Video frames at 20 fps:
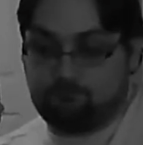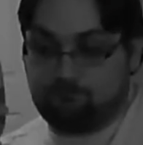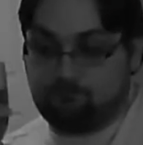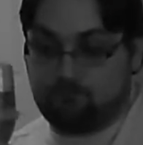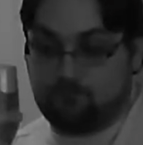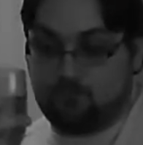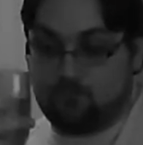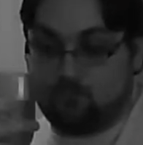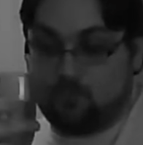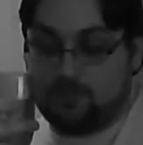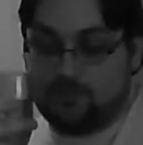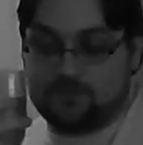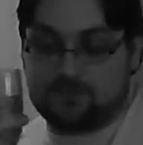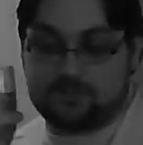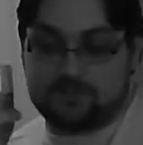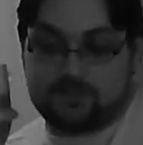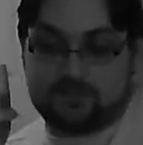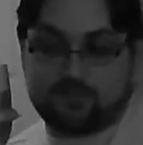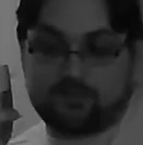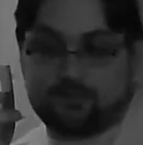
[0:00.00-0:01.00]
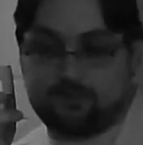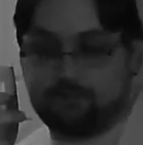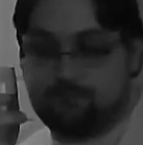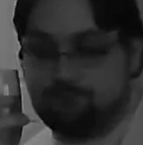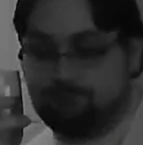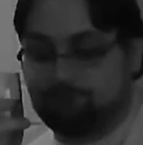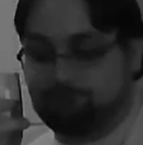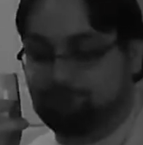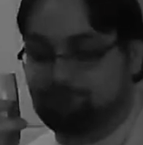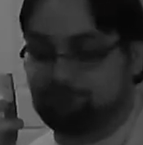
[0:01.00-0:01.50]
went to the
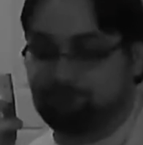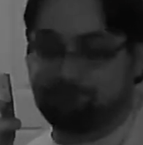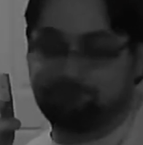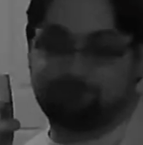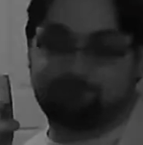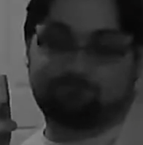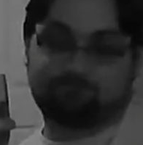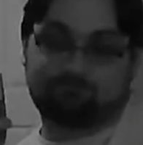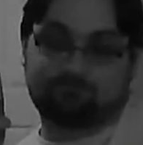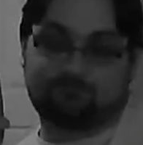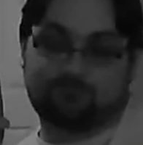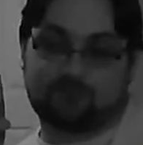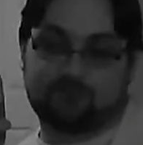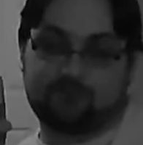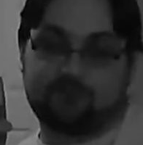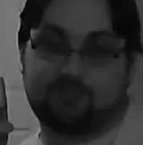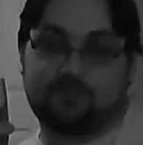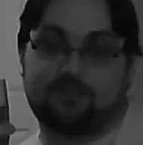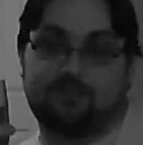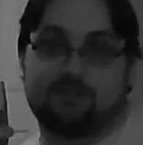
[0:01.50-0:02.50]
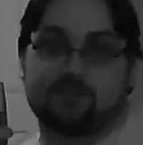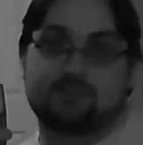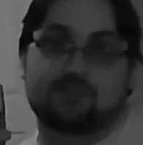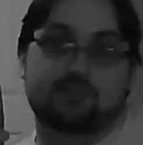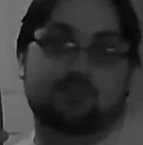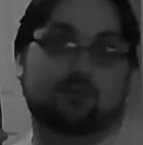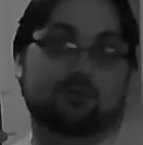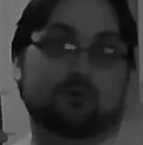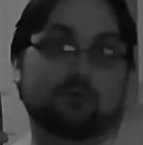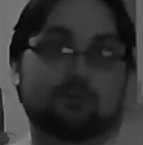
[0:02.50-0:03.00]
convenience
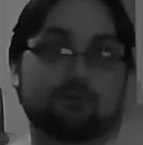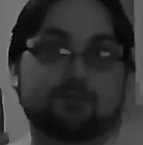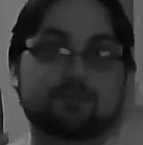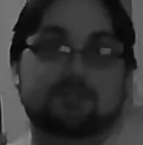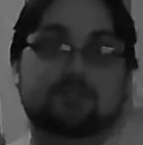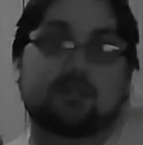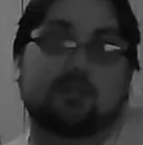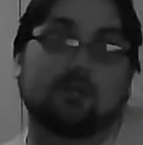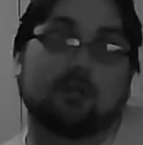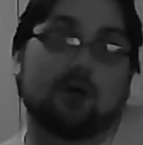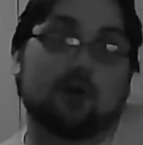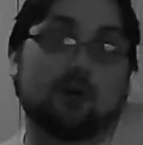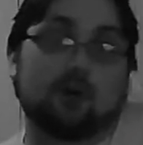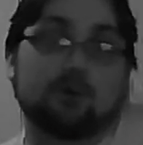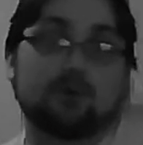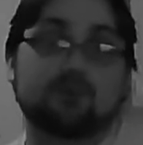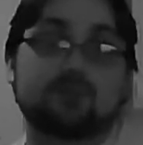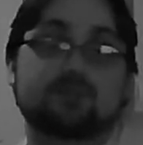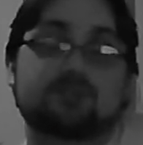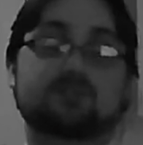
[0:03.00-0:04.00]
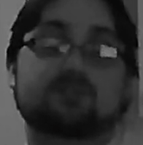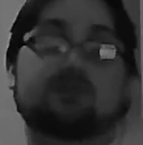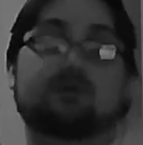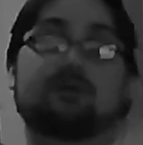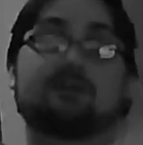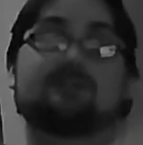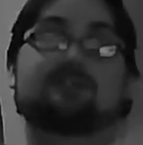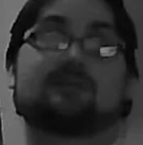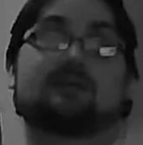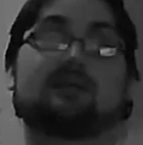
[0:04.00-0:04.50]
store. It was closed, so I
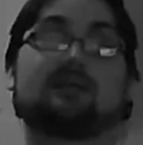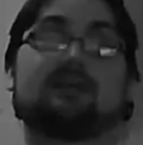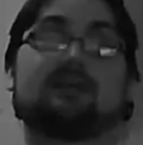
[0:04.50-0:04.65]
decided to get